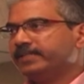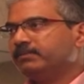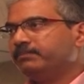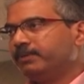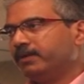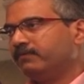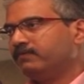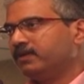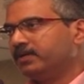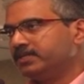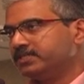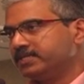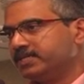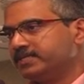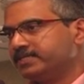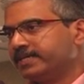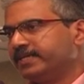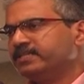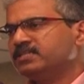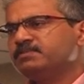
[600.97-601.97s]
the peripheral
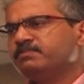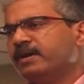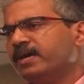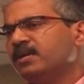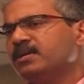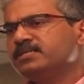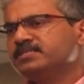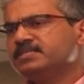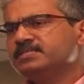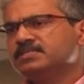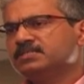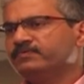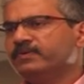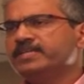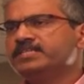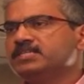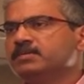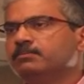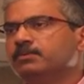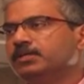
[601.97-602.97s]
disease. And the spinal disease is
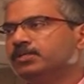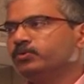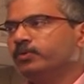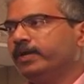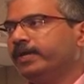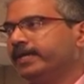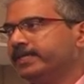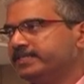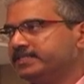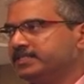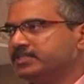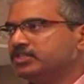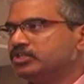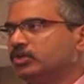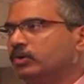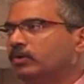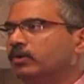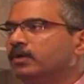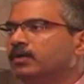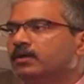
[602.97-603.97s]
very similar to AS, and
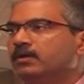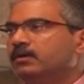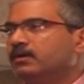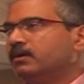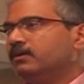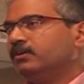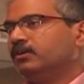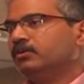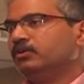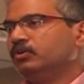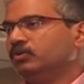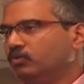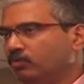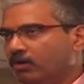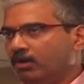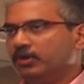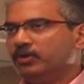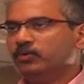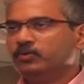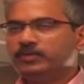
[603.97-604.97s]
so you
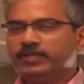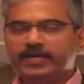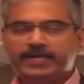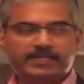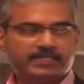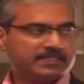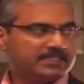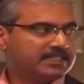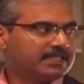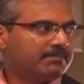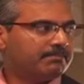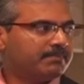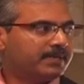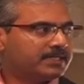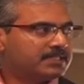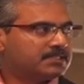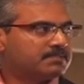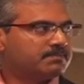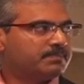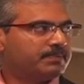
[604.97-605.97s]
all know that. So,
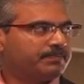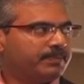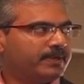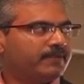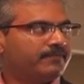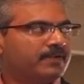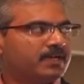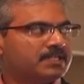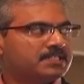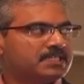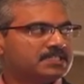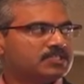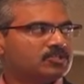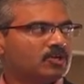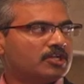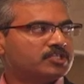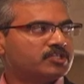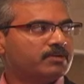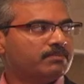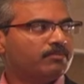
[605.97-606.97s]
but peripheral disease is
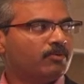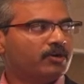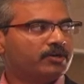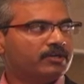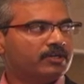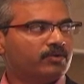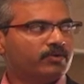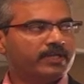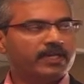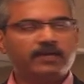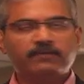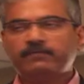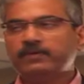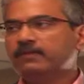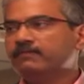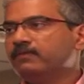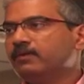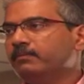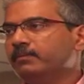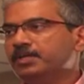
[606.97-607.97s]
also important. You can have
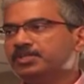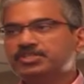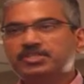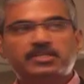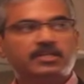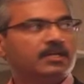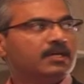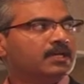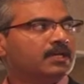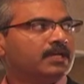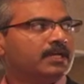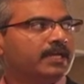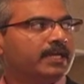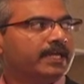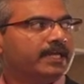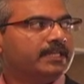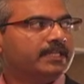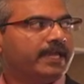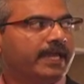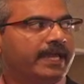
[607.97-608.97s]
inflammation
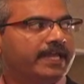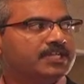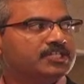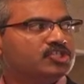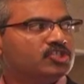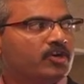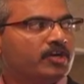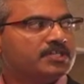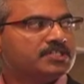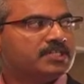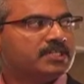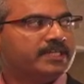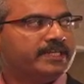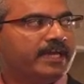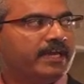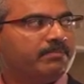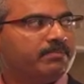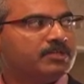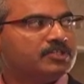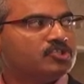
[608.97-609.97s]
in the end joints, the
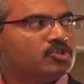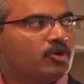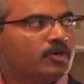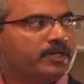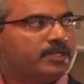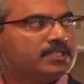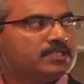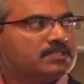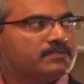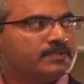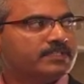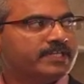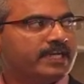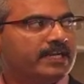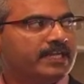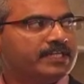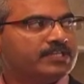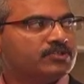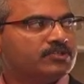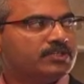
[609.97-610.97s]
DIP joints, which
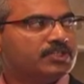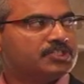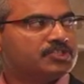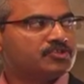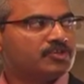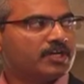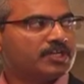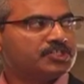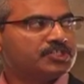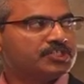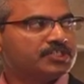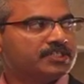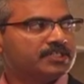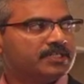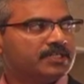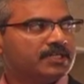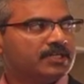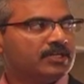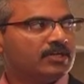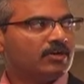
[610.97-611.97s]
can lead to destruction
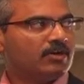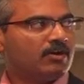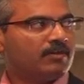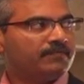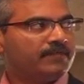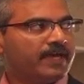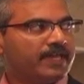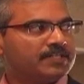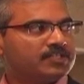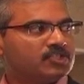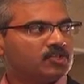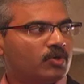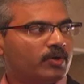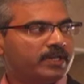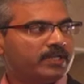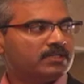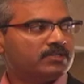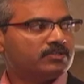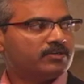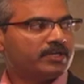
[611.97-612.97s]
of that
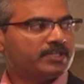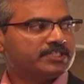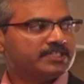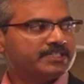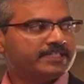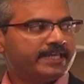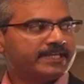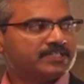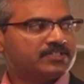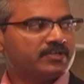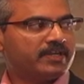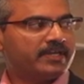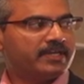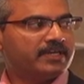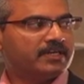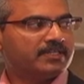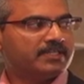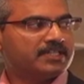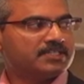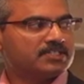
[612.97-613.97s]
joint. You can see the X-ray
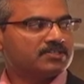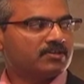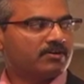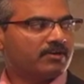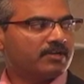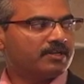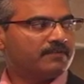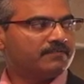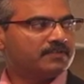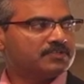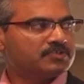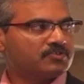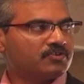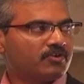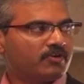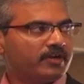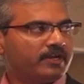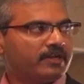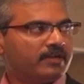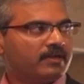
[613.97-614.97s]
here that's
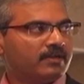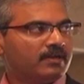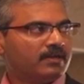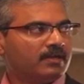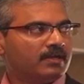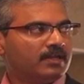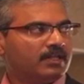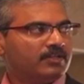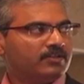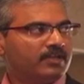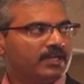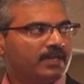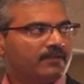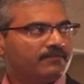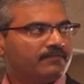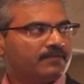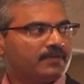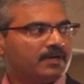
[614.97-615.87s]
destroyed. You have